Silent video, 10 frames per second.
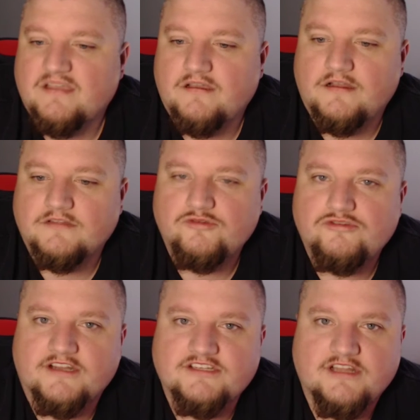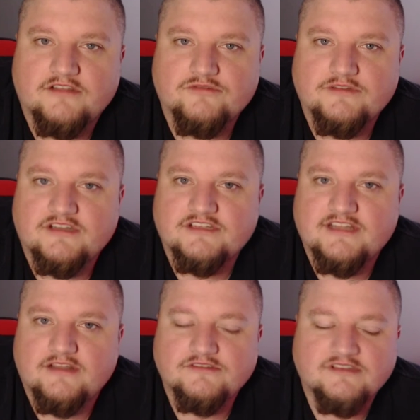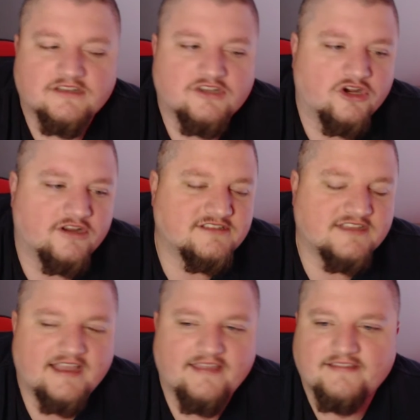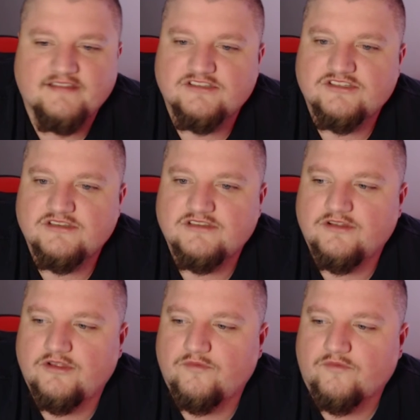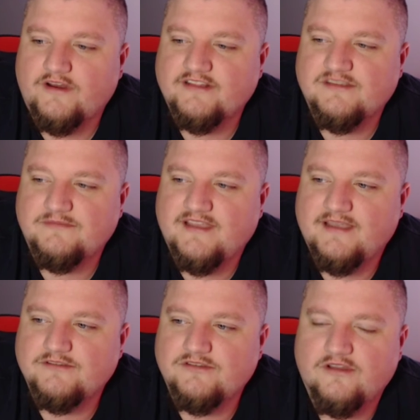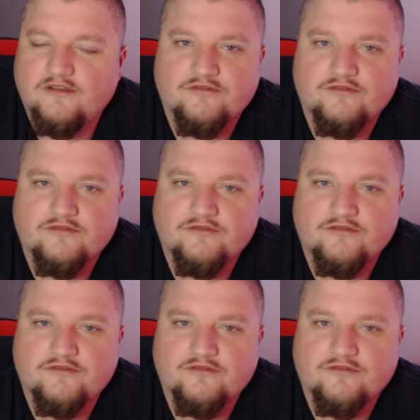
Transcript: 2 touchdowns, 3 touchdowns. Kirk is a guy that does run it sometimes. He'll throw the